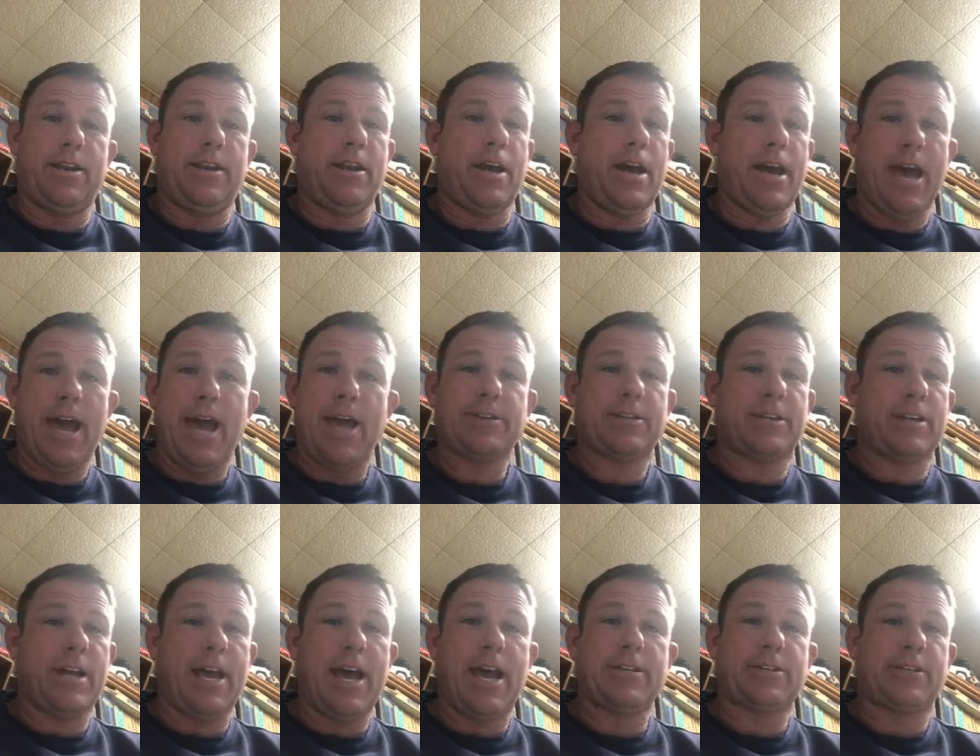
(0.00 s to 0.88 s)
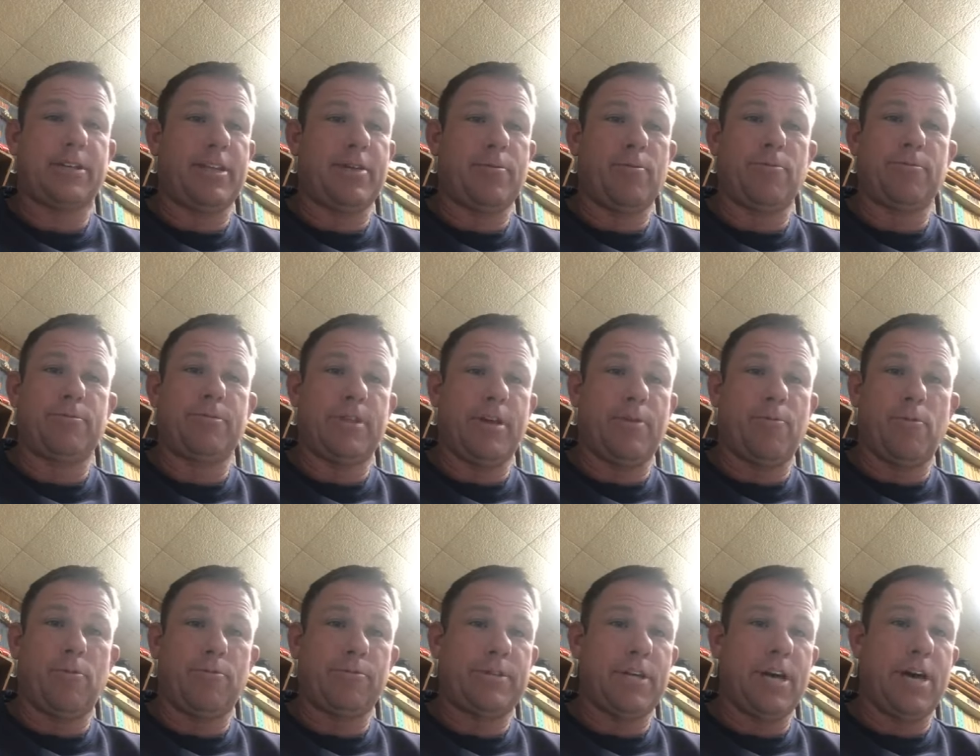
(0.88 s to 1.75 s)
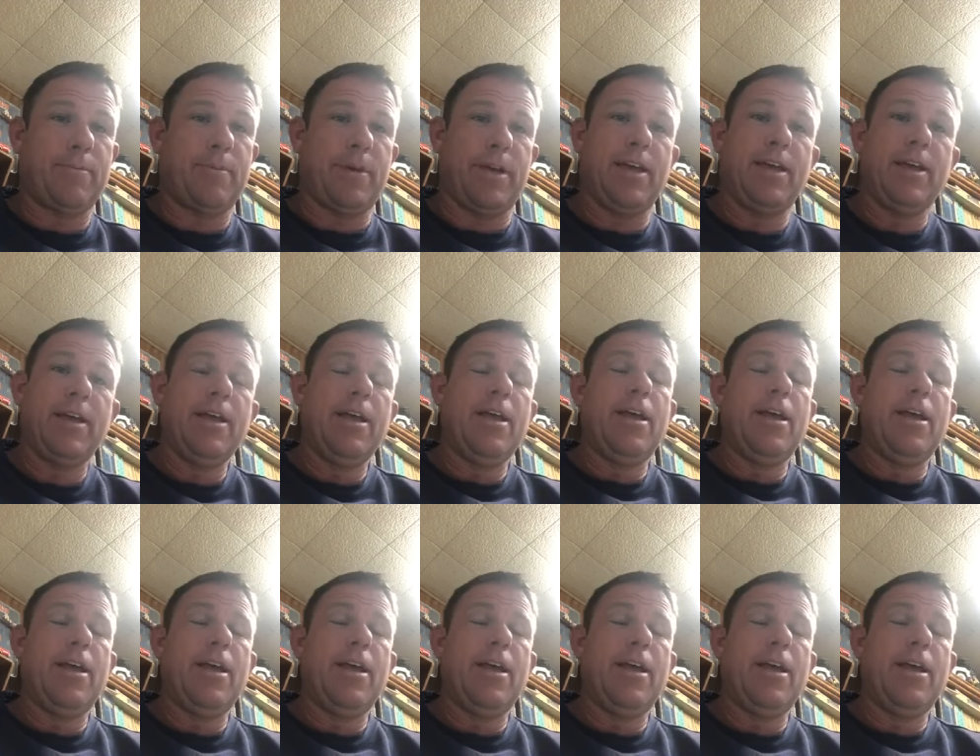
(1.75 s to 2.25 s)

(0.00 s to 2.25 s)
And I ask and ask, and they won't tell me.